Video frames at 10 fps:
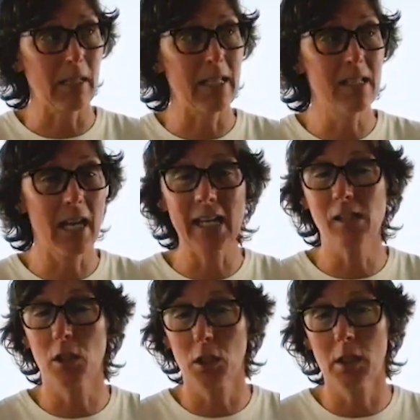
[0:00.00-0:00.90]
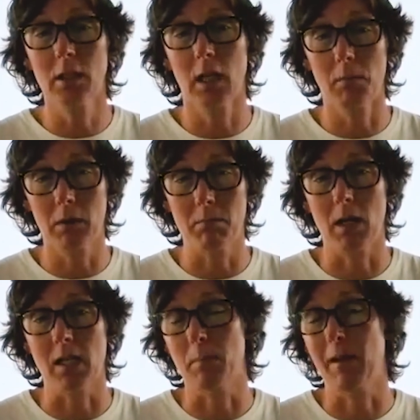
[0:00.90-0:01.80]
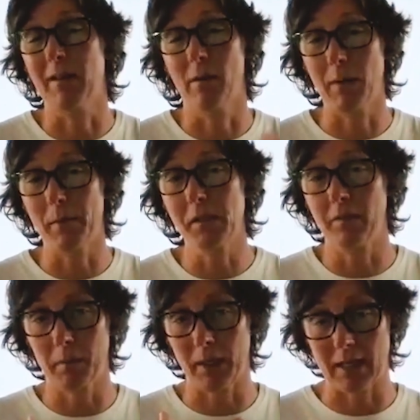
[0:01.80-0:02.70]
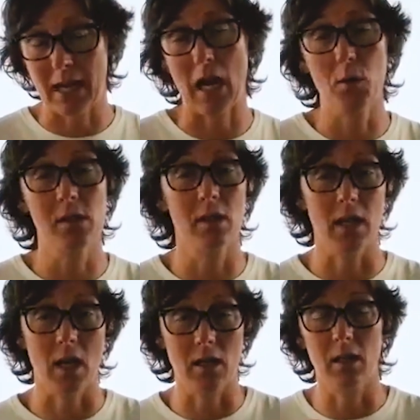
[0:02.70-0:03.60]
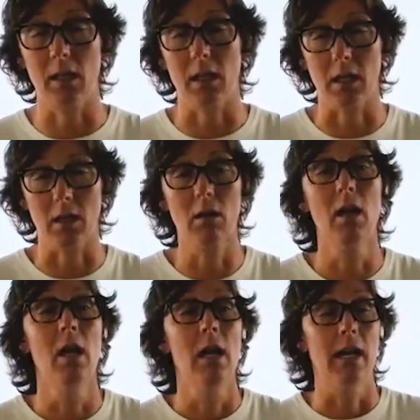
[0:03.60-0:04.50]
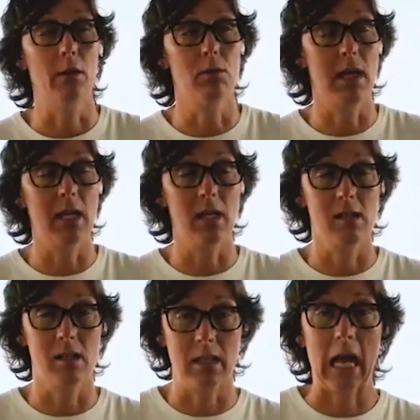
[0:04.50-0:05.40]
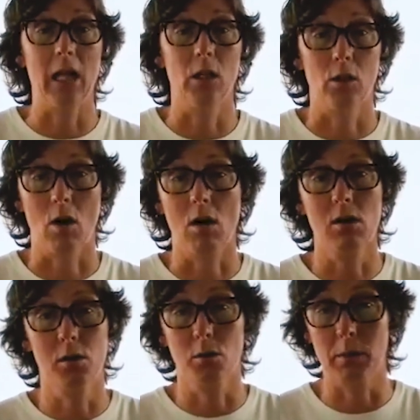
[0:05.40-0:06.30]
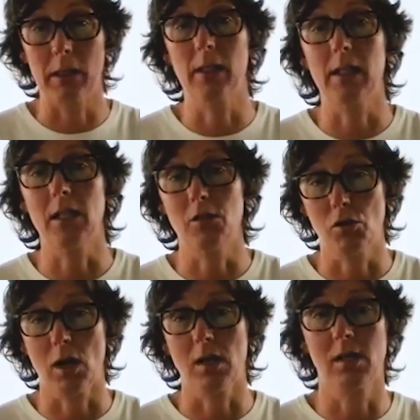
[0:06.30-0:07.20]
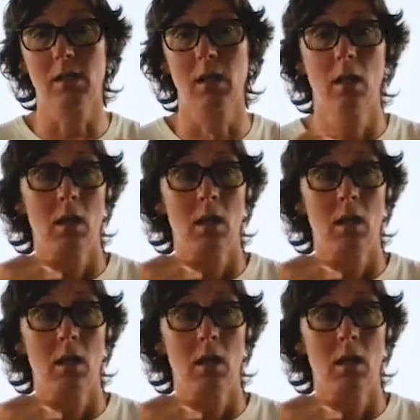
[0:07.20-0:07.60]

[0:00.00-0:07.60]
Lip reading: it takes a good couple of months, but I would say from now until the end of the year, it'll take us that long to really just,